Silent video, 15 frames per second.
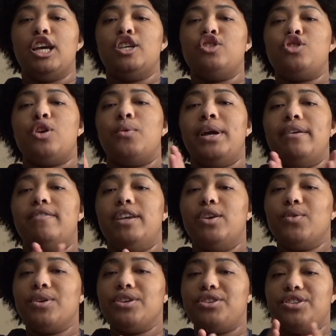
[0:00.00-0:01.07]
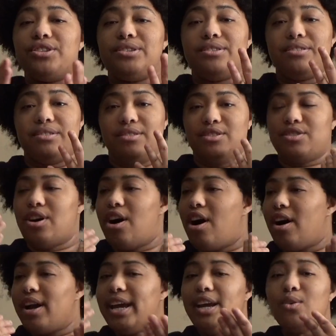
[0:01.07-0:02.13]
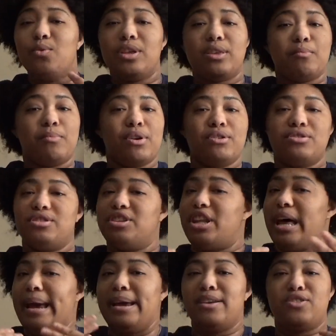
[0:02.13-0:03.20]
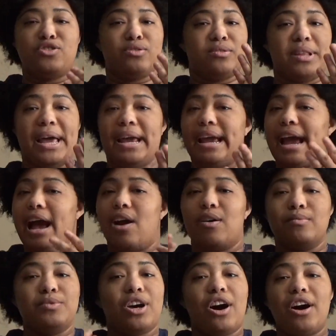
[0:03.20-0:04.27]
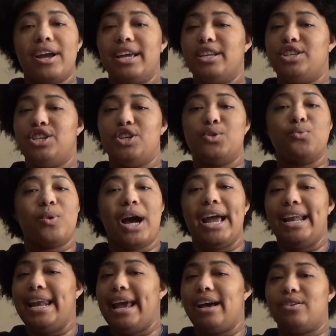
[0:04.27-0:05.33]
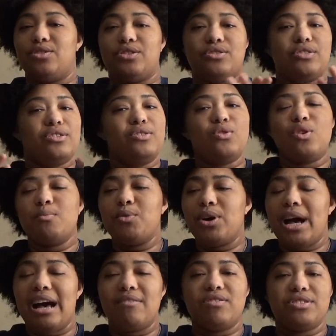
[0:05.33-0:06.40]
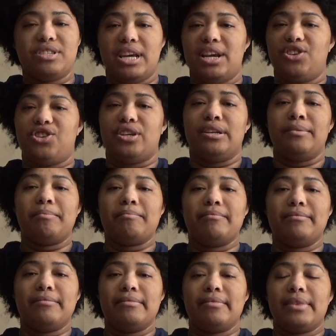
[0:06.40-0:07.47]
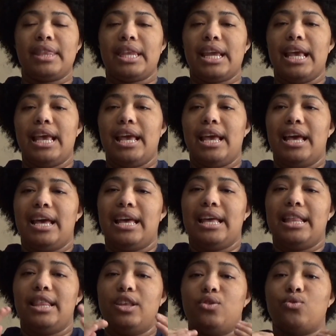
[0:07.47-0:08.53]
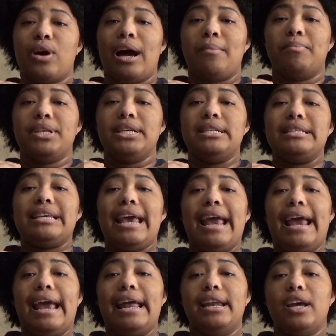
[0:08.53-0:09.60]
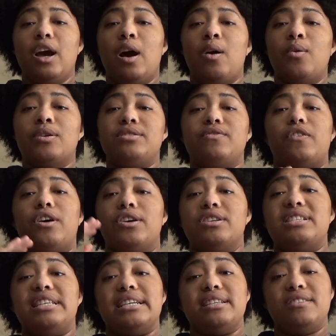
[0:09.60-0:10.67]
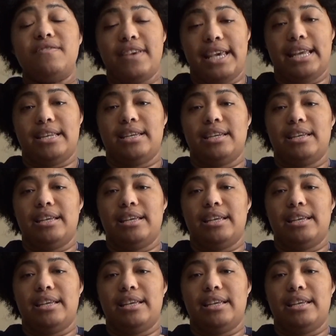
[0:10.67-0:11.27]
So if you're just talking with a person like how I'm talking to you right now, just a normal conversation, the droplets can go as far as 6 feet.